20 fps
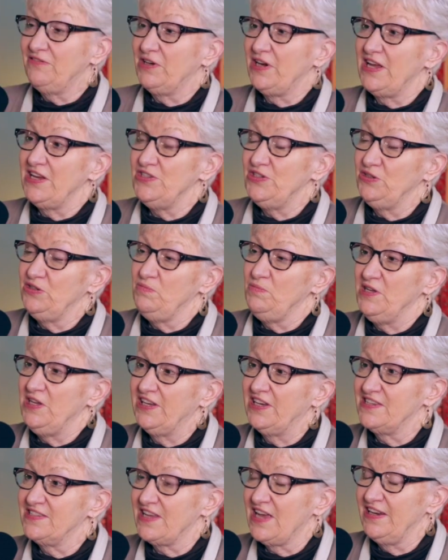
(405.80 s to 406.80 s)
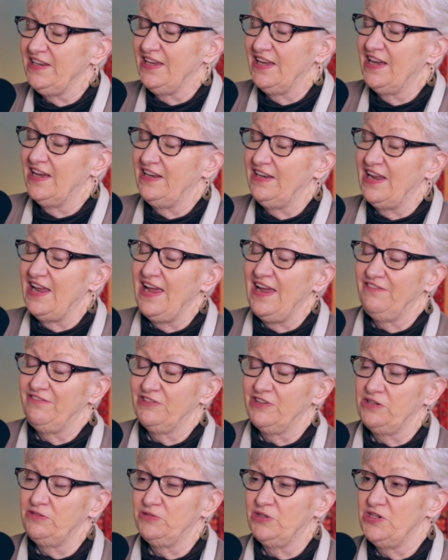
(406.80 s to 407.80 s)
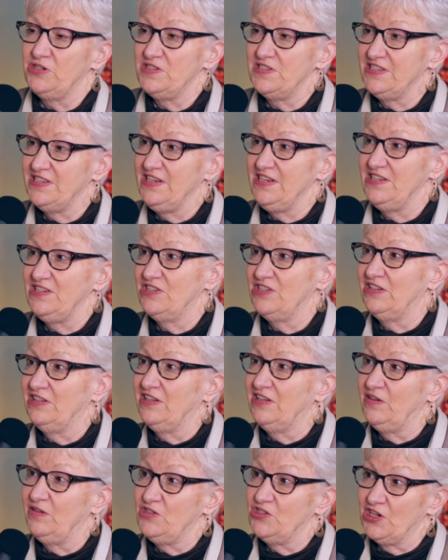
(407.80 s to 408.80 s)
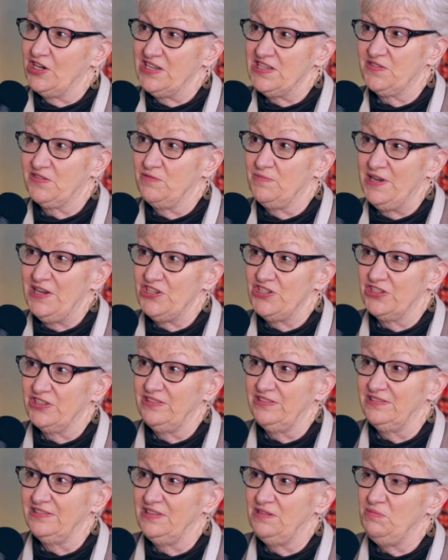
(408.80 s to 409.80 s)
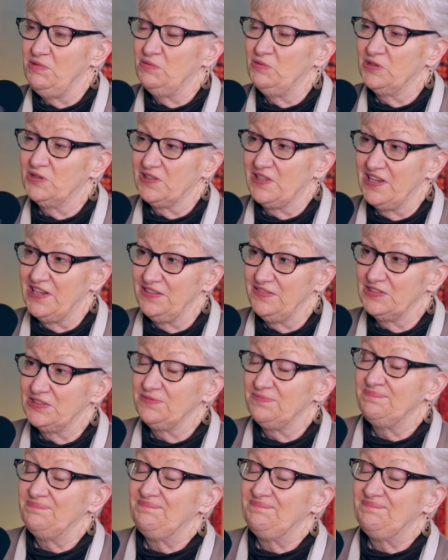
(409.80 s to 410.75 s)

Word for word: what I do because I get a front row seat to transformation in people's lives.